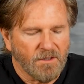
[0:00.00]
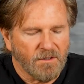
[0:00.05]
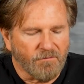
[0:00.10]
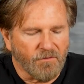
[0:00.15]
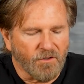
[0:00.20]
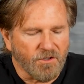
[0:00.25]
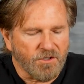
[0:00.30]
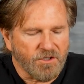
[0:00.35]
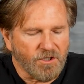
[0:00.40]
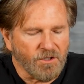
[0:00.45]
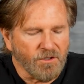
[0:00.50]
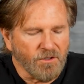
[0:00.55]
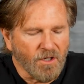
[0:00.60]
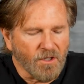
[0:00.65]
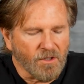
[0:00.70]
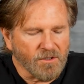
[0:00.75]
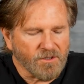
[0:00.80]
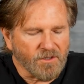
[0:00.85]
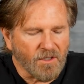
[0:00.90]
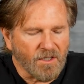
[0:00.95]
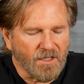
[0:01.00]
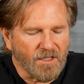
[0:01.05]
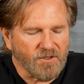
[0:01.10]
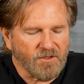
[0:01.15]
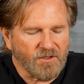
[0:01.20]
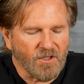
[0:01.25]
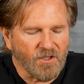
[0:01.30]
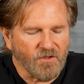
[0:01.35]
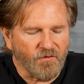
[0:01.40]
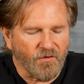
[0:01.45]
Verse 2 goes on and
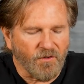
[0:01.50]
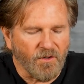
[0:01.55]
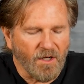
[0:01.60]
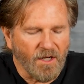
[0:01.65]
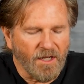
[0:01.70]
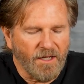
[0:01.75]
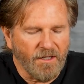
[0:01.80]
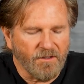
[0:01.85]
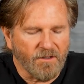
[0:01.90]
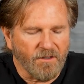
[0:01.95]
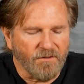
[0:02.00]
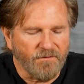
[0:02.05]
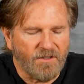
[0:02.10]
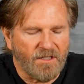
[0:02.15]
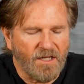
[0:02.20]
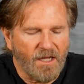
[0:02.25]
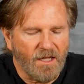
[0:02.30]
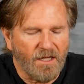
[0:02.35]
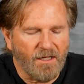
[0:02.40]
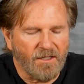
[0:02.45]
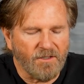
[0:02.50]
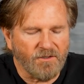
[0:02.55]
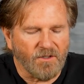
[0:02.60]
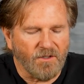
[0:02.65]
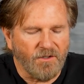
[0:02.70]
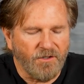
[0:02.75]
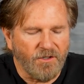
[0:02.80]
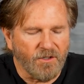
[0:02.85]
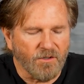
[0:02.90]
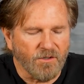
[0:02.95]
says, "For length of days
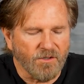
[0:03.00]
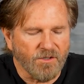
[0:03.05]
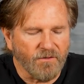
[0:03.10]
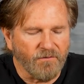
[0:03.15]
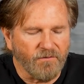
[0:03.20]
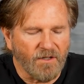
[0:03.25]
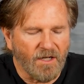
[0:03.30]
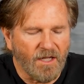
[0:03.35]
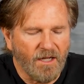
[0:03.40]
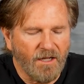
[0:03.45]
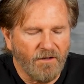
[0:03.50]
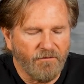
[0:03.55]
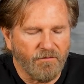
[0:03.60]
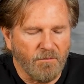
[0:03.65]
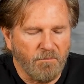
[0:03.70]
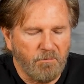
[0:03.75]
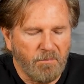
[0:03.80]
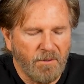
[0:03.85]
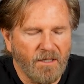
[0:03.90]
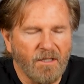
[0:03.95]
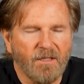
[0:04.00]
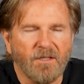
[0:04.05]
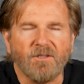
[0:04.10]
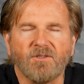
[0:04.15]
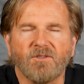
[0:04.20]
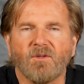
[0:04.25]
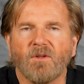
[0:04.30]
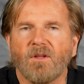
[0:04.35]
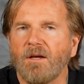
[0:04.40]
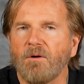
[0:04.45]
and years of life and
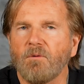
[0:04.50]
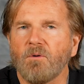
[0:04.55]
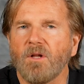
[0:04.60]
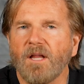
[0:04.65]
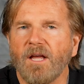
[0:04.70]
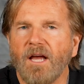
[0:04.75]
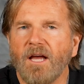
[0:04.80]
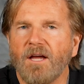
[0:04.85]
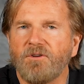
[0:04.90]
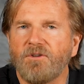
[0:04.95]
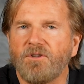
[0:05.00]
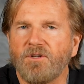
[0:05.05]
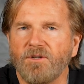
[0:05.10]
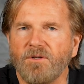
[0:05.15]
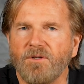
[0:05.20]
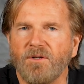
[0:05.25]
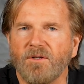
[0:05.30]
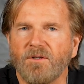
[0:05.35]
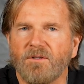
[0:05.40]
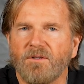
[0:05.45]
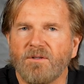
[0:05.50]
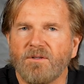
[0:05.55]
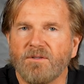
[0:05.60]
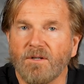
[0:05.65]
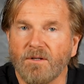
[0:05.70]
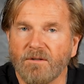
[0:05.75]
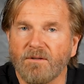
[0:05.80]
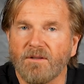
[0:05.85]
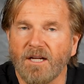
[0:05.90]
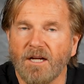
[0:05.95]
peace they will add to you."
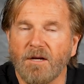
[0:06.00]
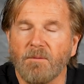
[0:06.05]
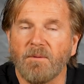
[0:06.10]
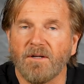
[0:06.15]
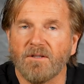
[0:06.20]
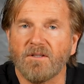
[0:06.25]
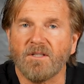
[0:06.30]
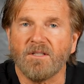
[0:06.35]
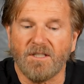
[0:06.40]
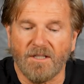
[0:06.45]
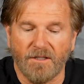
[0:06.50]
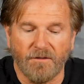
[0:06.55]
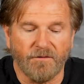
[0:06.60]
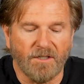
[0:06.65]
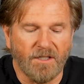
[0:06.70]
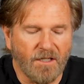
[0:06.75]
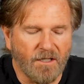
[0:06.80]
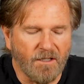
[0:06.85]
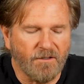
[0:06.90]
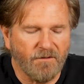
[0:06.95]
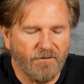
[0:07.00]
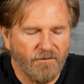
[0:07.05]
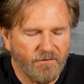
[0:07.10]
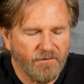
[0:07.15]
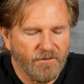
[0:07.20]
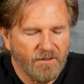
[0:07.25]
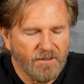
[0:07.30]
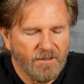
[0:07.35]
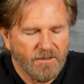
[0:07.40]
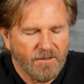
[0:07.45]
Now think about the dividend
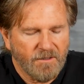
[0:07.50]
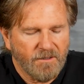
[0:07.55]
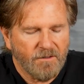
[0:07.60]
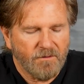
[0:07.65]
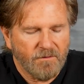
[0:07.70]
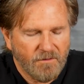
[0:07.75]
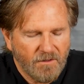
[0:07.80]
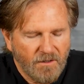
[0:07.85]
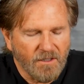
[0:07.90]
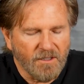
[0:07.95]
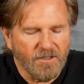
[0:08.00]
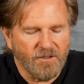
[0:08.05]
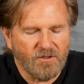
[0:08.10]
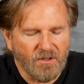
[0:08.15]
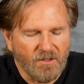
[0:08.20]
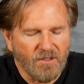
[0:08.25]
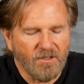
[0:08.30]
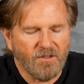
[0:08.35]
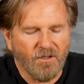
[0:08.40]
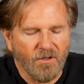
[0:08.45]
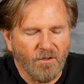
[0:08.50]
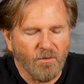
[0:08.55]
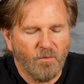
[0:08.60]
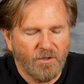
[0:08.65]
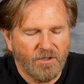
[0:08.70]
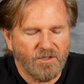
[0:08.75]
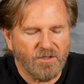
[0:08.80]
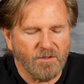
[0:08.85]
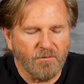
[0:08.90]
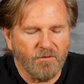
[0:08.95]
of listening to the
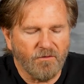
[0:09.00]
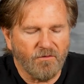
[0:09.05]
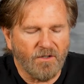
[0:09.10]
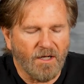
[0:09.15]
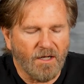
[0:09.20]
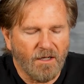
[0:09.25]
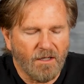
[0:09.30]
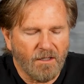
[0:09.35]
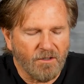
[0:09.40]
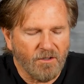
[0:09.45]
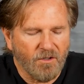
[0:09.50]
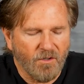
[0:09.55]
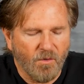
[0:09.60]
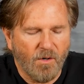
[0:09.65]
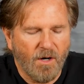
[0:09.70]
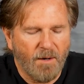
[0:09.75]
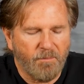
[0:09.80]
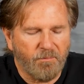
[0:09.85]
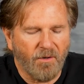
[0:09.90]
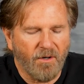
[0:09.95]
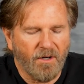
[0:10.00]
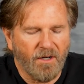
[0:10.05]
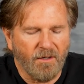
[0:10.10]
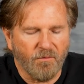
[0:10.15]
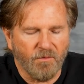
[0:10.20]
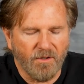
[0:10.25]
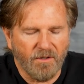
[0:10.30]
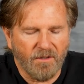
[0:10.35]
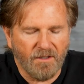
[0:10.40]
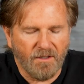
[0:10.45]
wisdom of God and cooperating
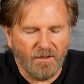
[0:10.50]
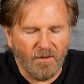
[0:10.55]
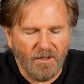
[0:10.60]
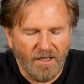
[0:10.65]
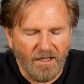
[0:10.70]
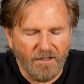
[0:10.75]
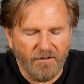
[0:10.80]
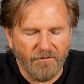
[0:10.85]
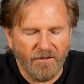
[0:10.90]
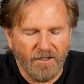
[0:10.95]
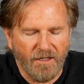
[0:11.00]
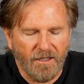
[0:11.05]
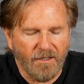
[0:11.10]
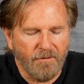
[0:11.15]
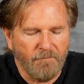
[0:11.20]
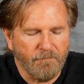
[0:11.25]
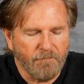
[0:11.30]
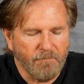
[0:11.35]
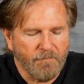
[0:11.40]
with it and living it.